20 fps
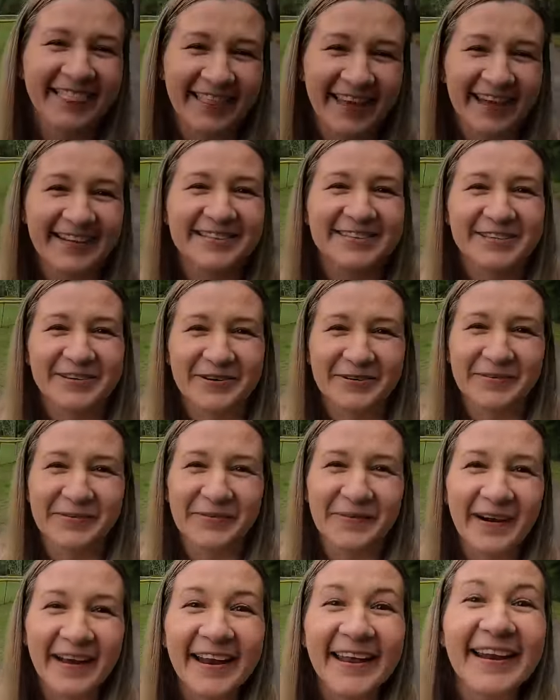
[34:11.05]
That's your
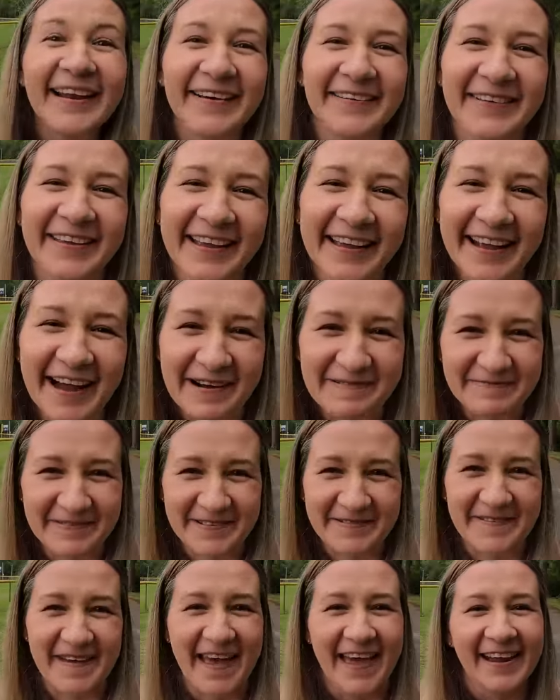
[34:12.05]
one and only
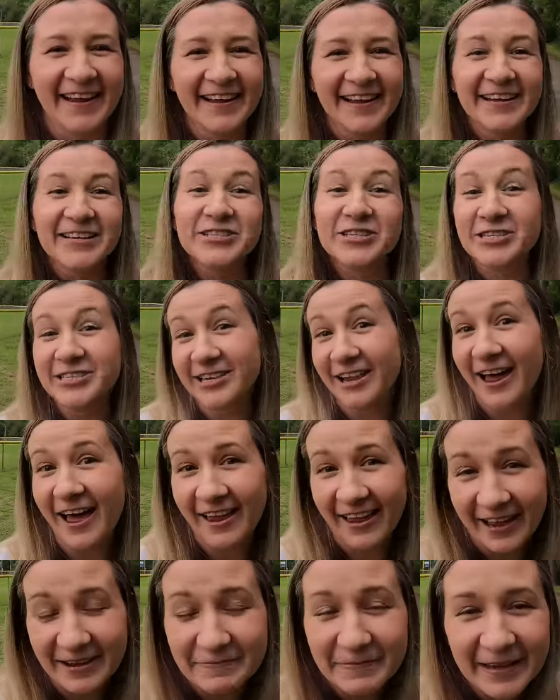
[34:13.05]
compliment. She's a
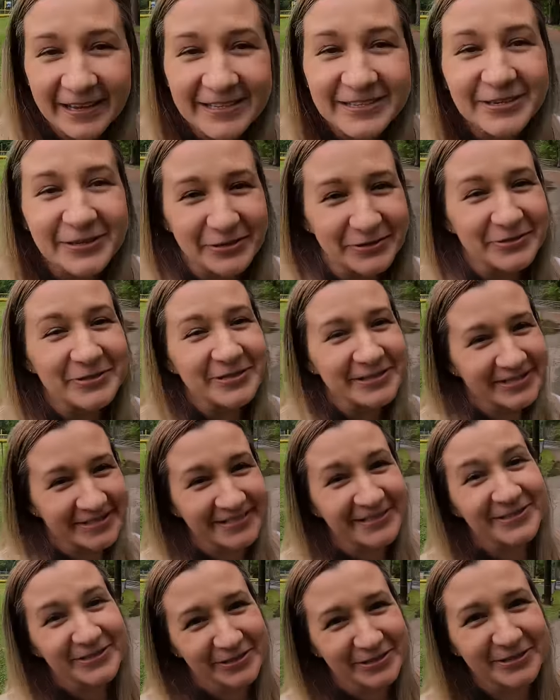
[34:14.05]
lot like me too,
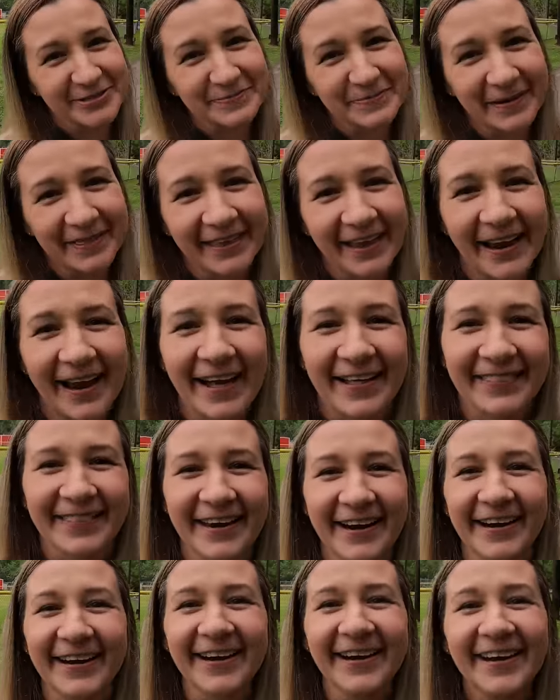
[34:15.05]
just to put that out
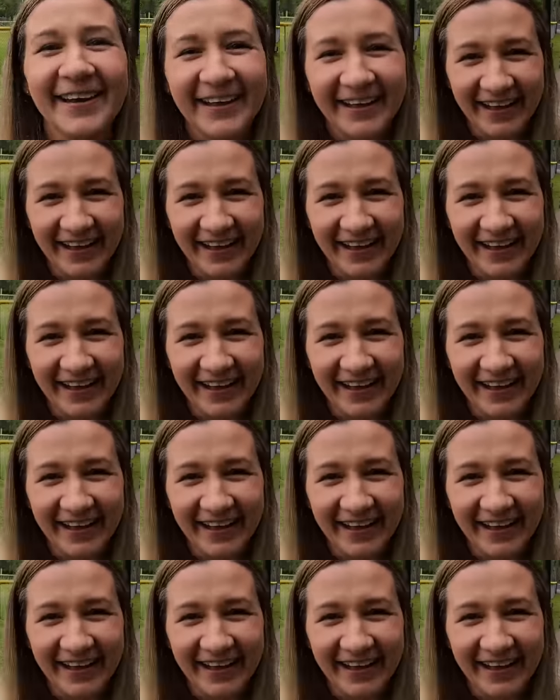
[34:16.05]
there.